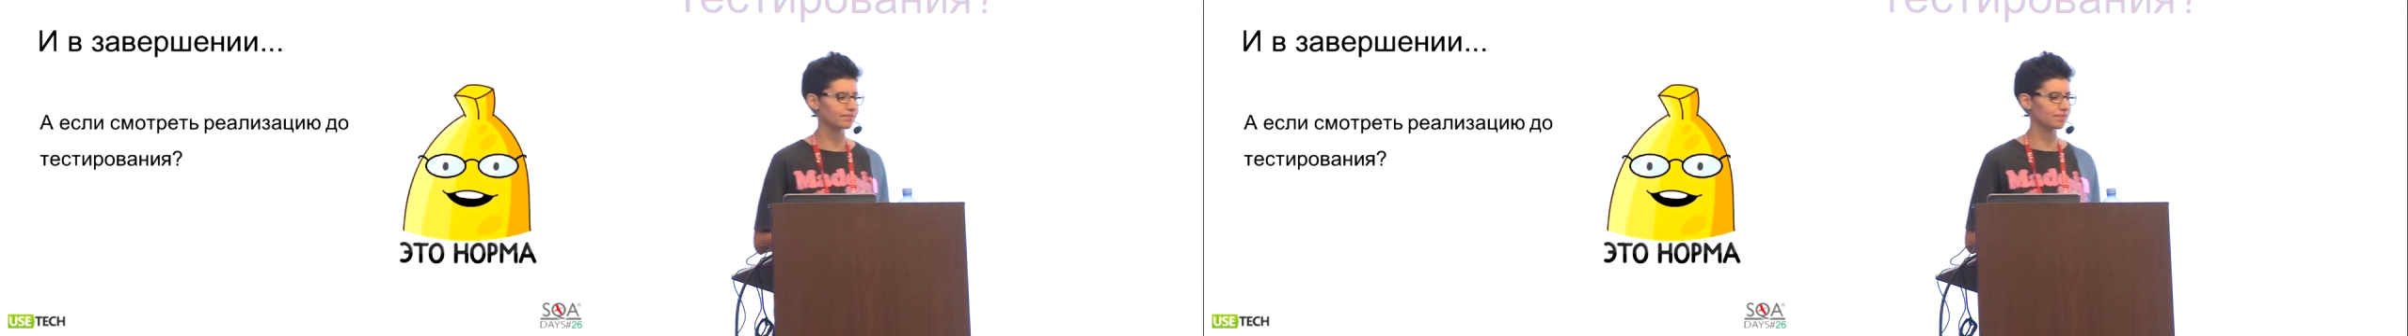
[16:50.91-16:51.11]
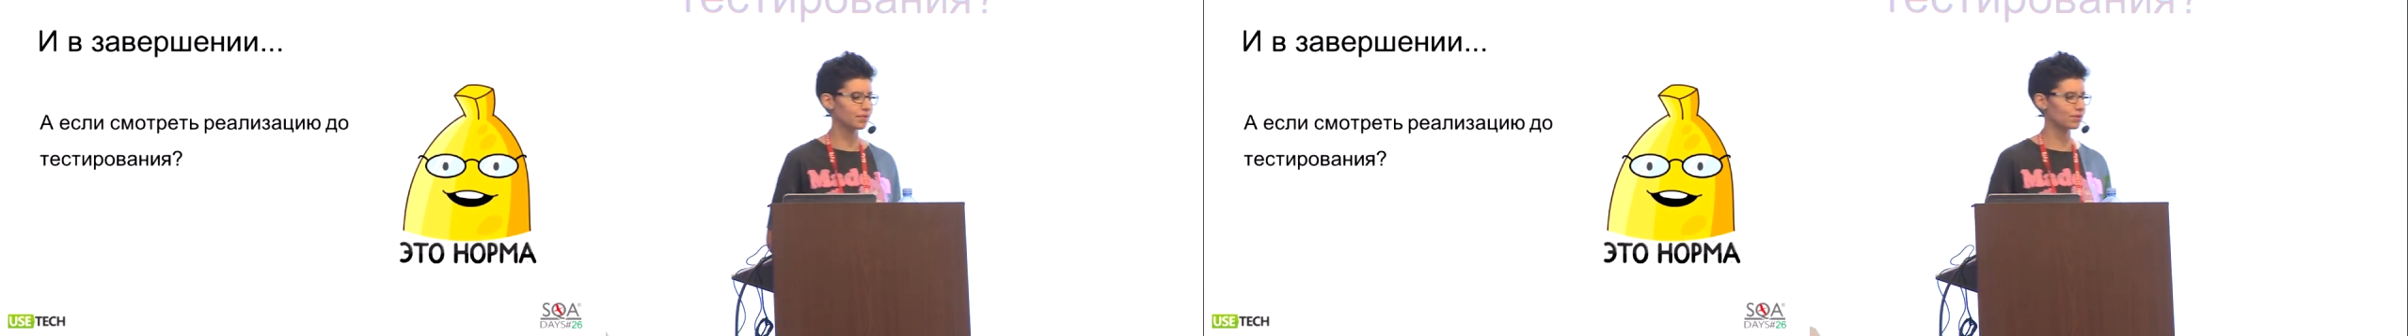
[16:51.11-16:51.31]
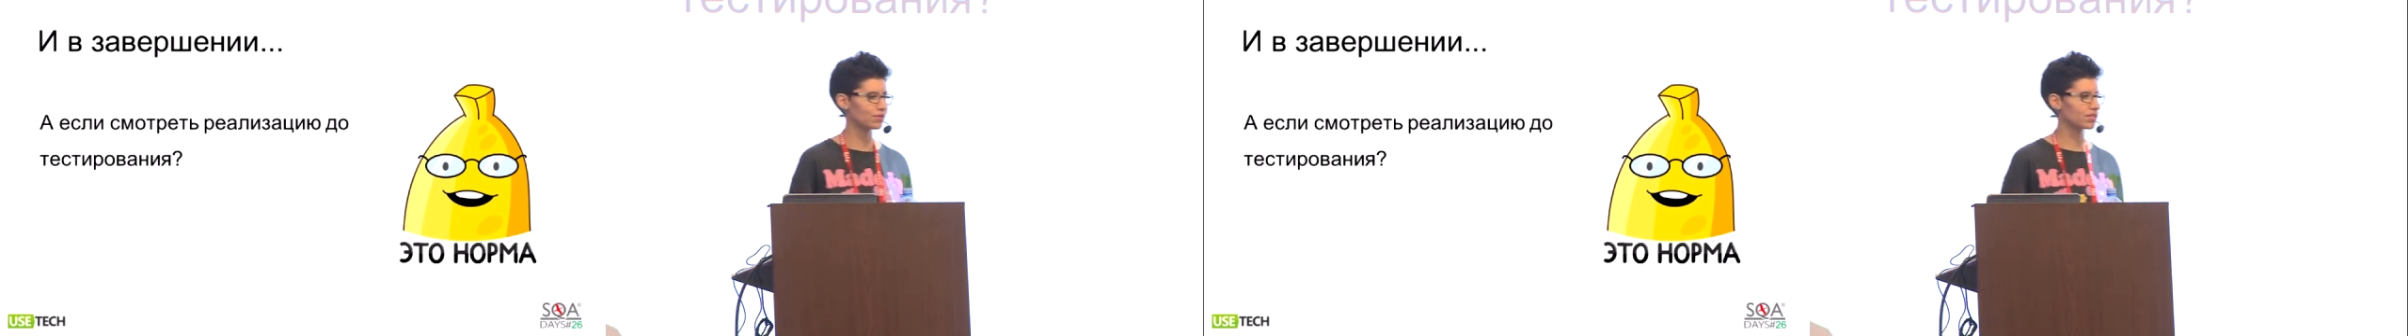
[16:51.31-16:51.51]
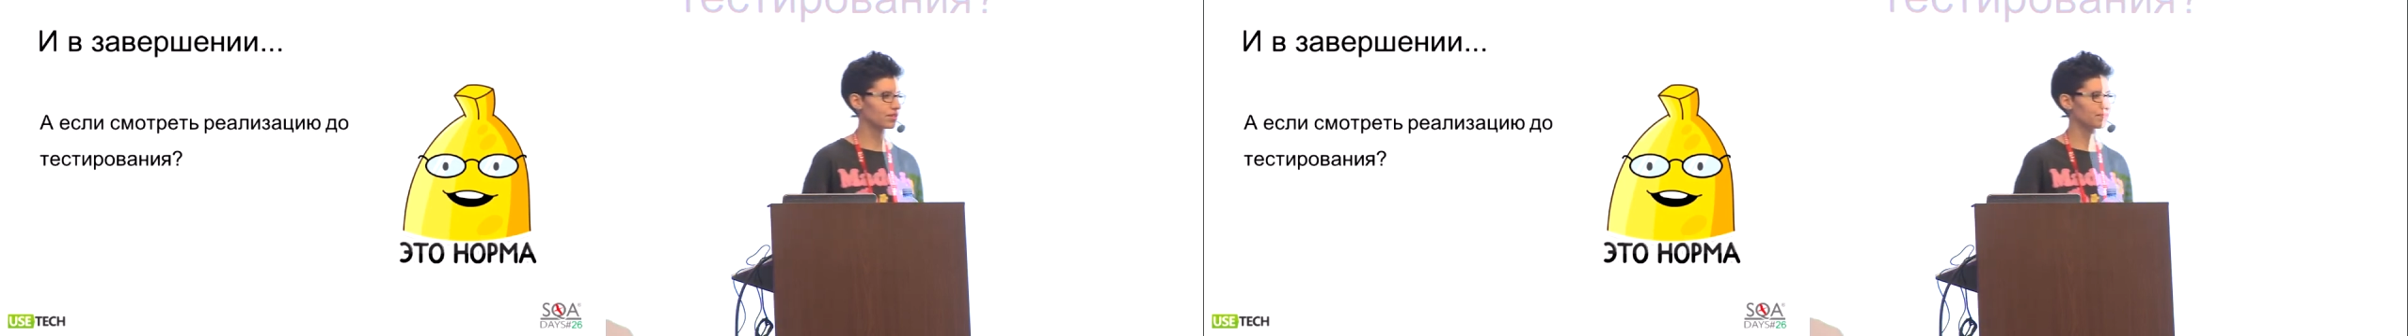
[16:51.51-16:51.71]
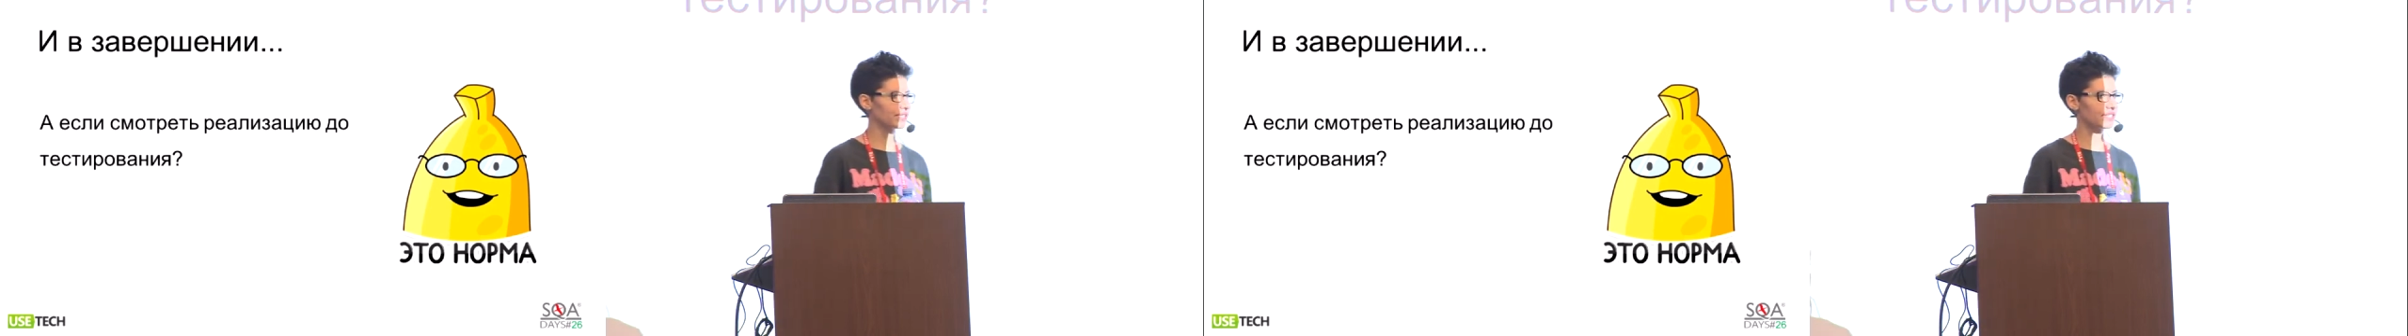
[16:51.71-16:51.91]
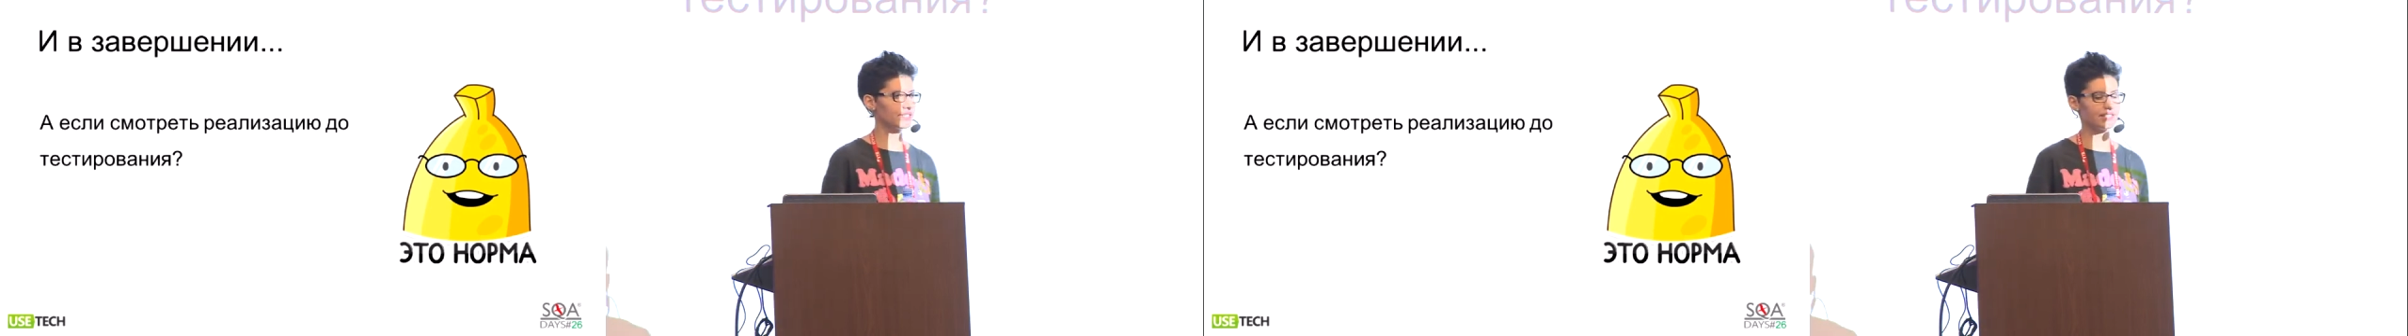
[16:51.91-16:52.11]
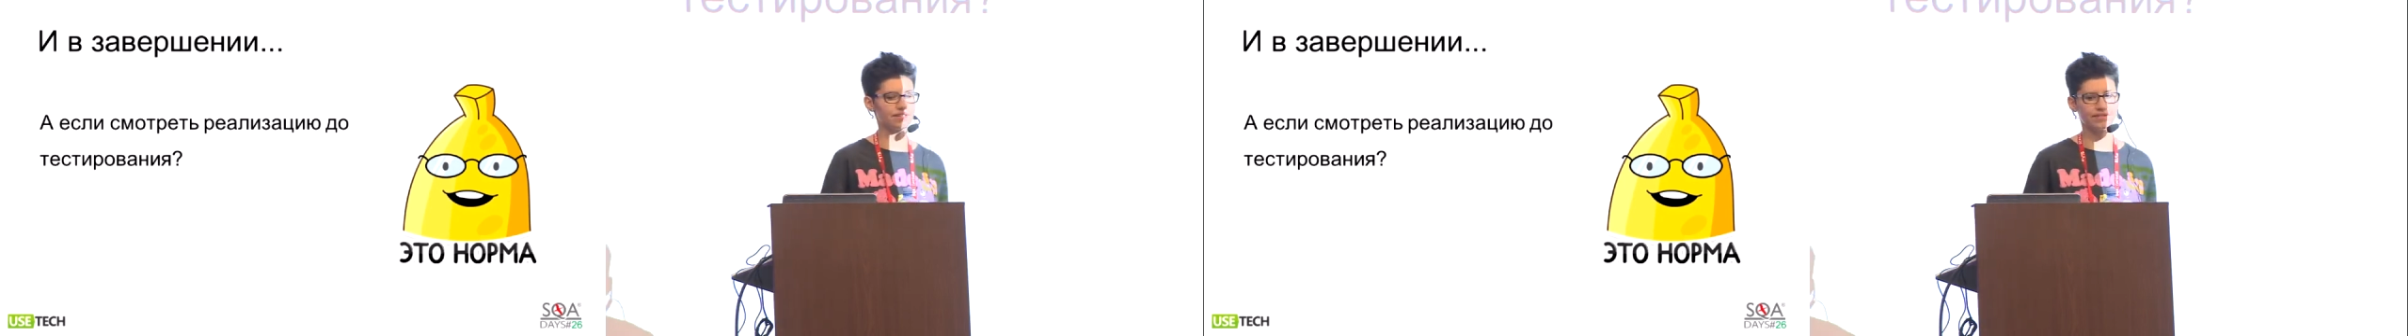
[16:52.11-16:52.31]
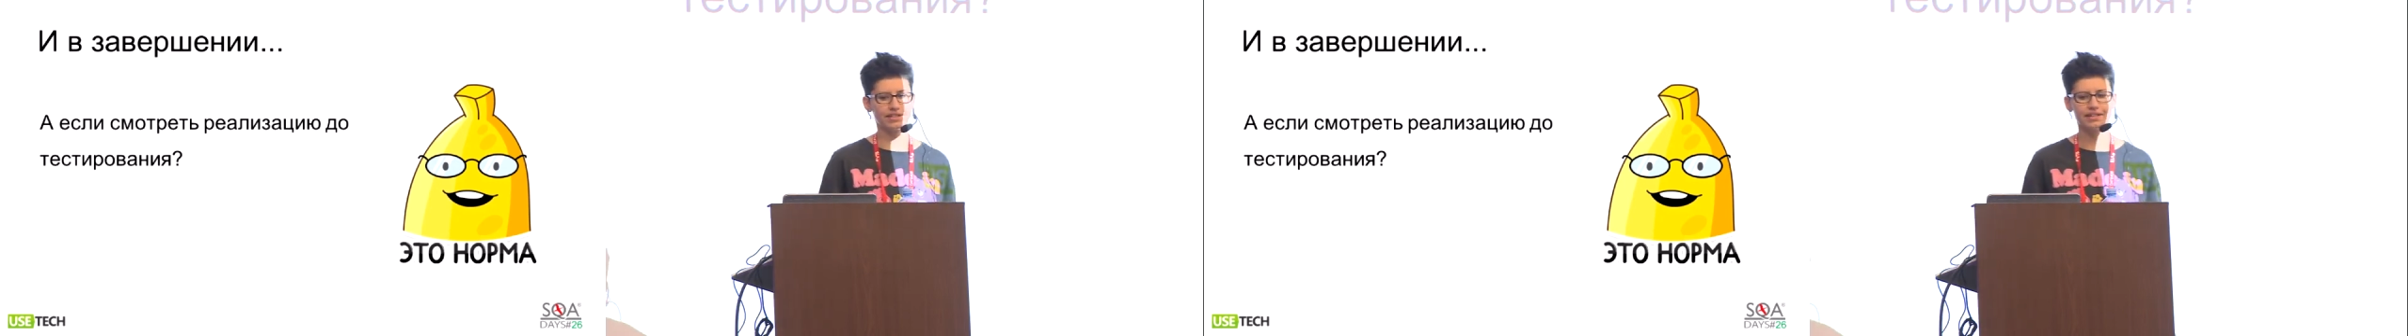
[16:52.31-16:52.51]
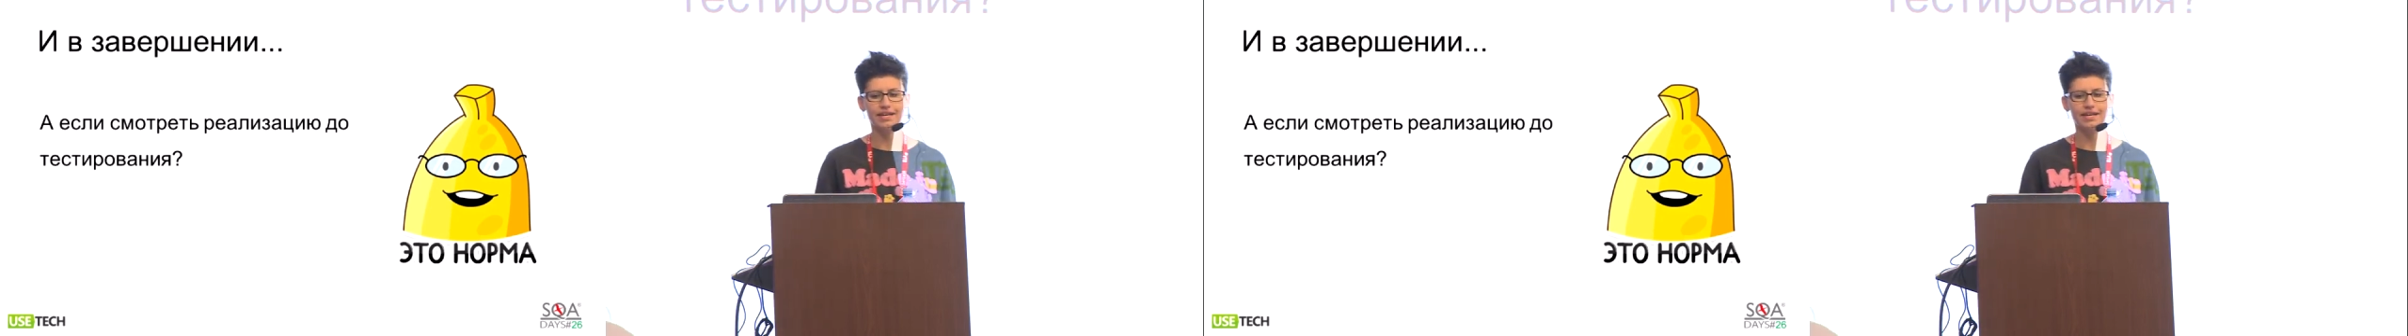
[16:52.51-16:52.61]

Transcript: which also provides